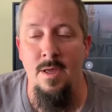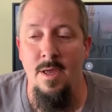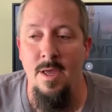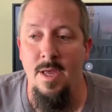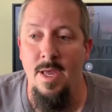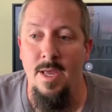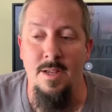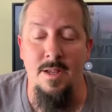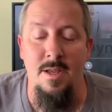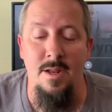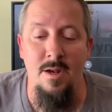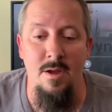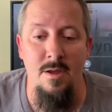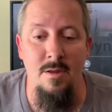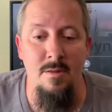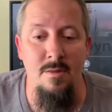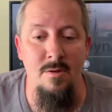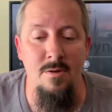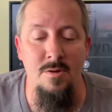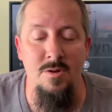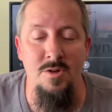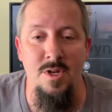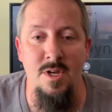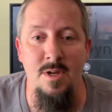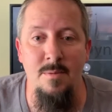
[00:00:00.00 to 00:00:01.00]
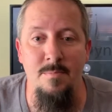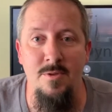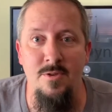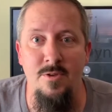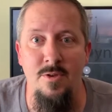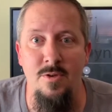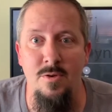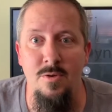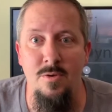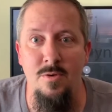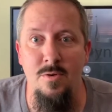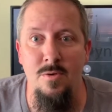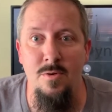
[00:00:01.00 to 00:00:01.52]
It can also jump
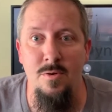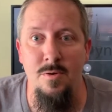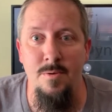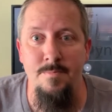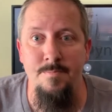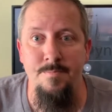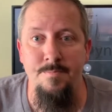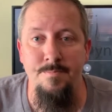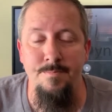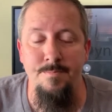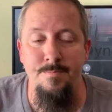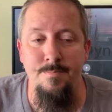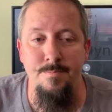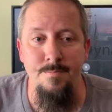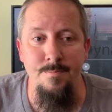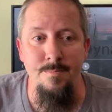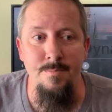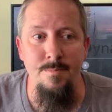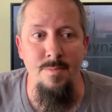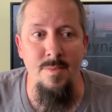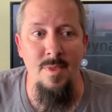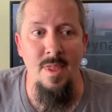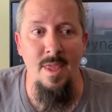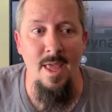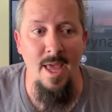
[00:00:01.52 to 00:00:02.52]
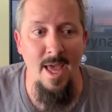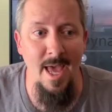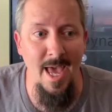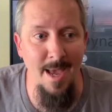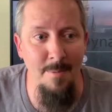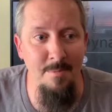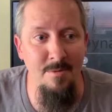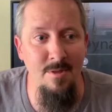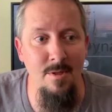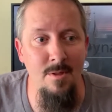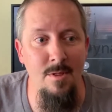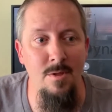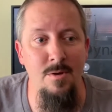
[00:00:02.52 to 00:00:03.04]
to
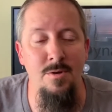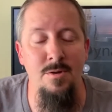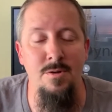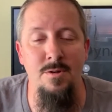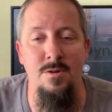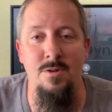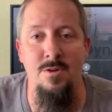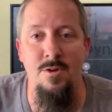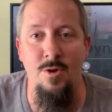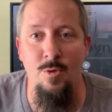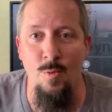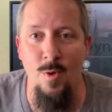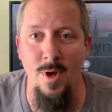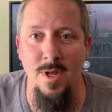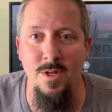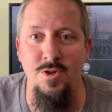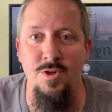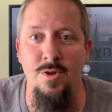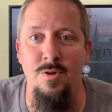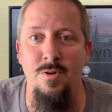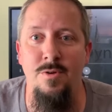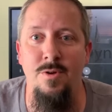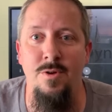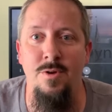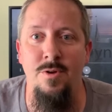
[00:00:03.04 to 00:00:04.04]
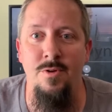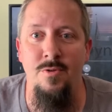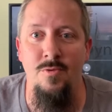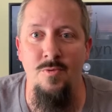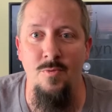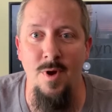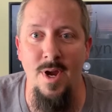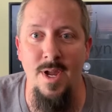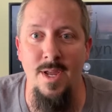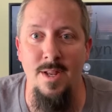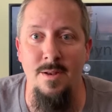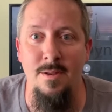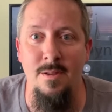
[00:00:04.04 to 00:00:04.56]
absolute torrential
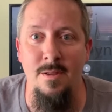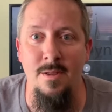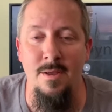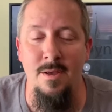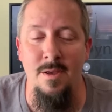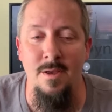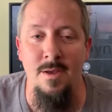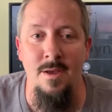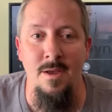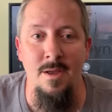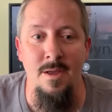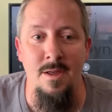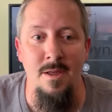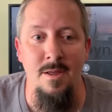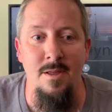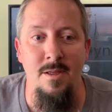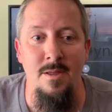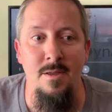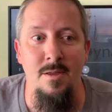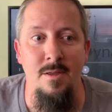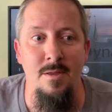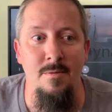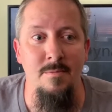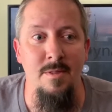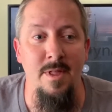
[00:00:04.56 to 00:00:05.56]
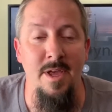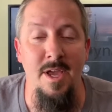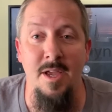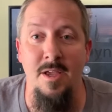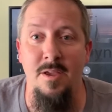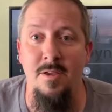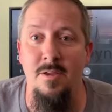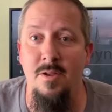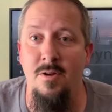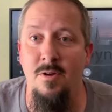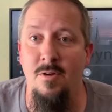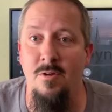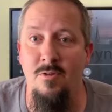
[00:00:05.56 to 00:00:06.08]
rain.
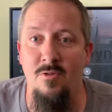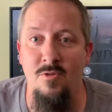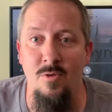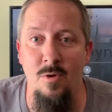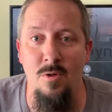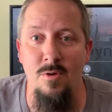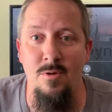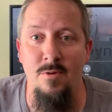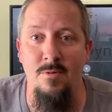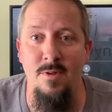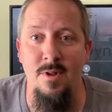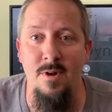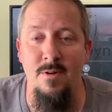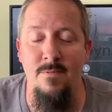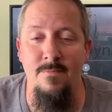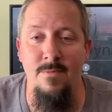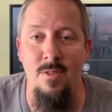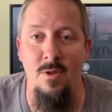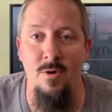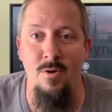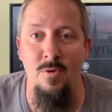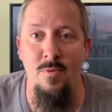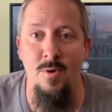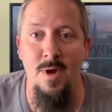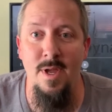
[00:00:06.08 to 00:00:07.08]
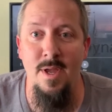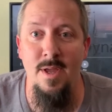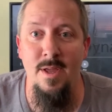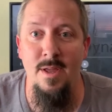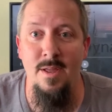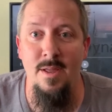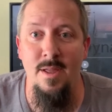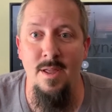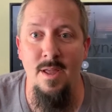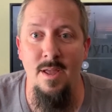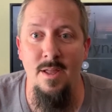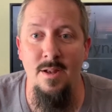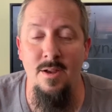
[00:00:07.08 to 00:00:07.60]
Like your stroller is gonna float away
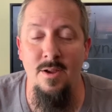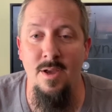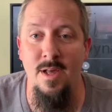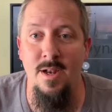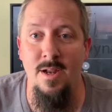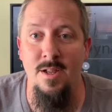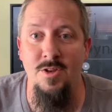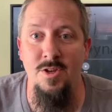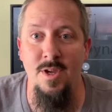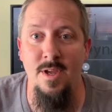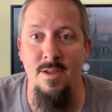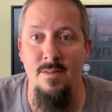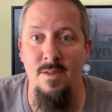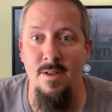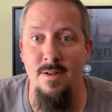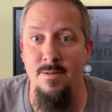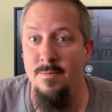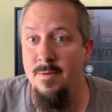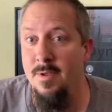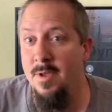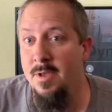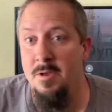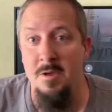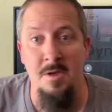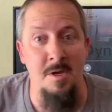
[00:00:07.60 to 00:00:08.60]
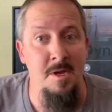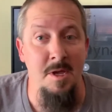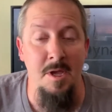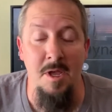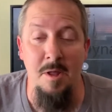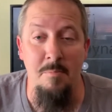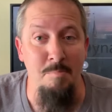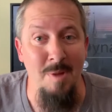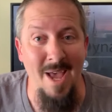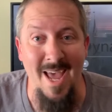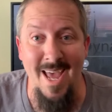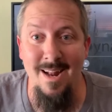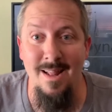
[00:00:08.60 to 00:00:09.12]
and you gotta chase it
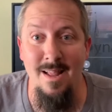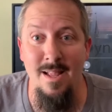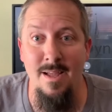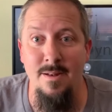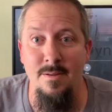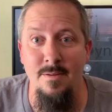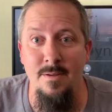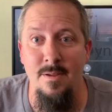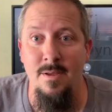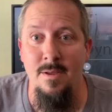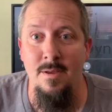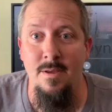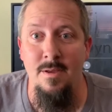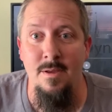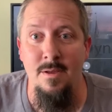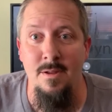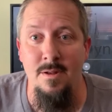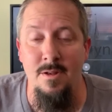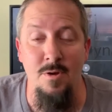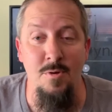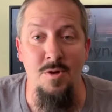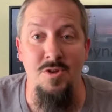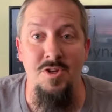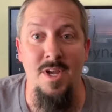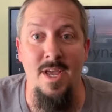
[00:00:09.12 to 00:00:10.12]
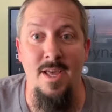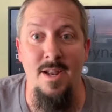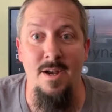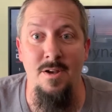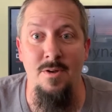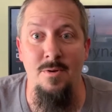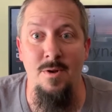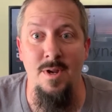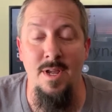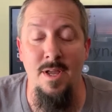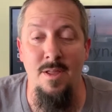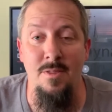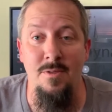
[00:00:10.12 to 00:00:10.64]
and paddle it. Do what you gotta
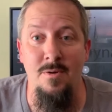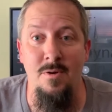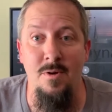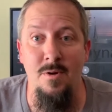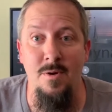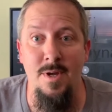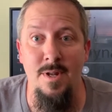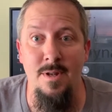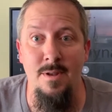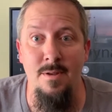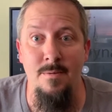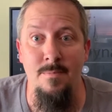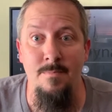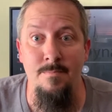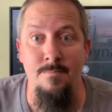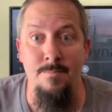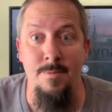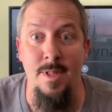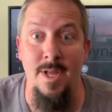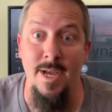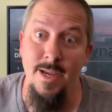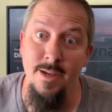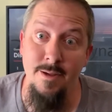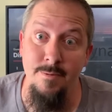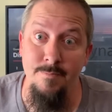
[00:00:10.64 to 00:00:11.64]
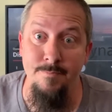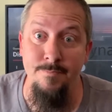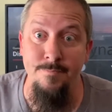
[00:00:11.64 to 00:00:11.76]
do to get through it, like